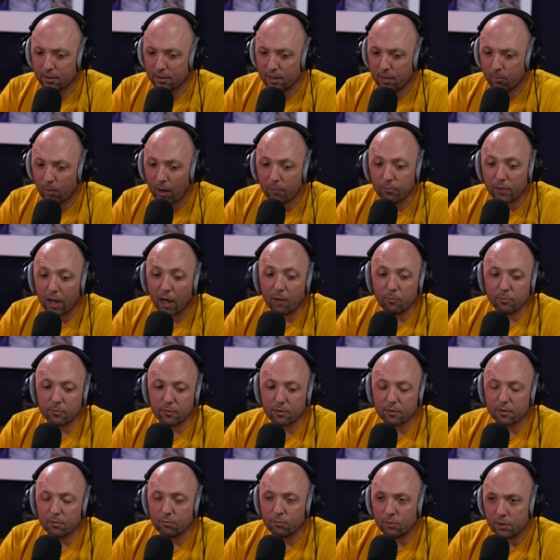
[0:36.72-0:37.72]
of them. I'm, I'm
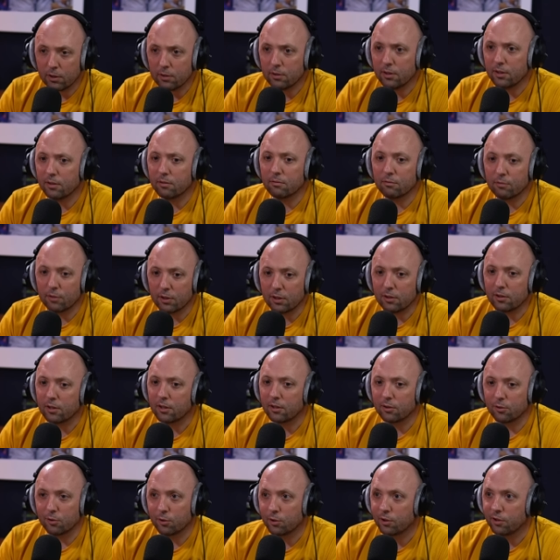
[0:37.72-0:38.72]
really,
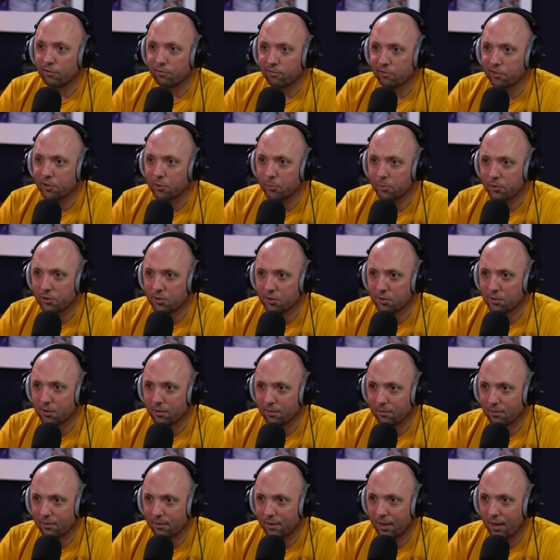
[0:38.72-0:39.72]
really looking forward to
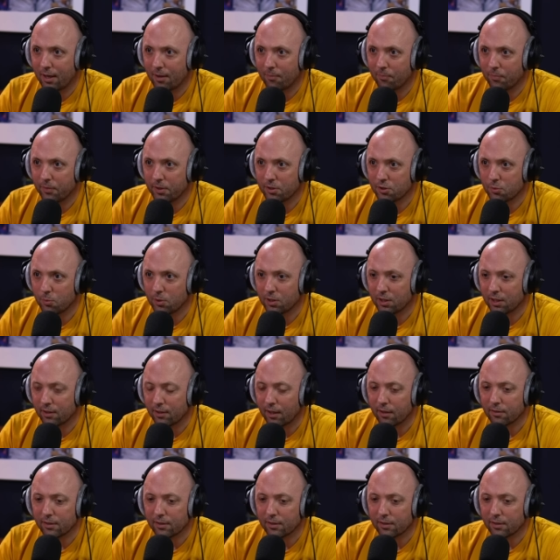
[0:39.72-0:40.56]
um, this weekend.